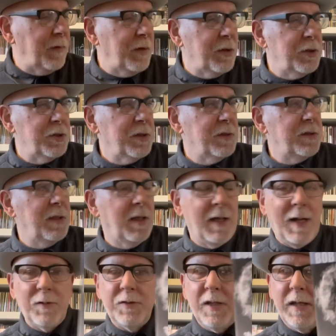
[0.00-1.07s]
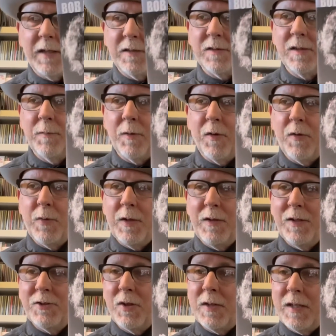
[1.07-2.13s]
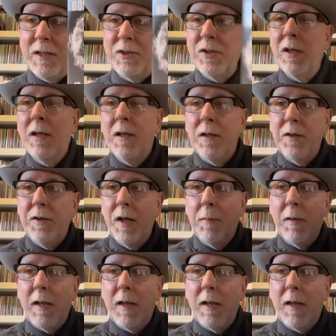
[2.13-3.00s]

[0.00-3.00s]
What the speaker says: versions. Outtakes number 3, these are each double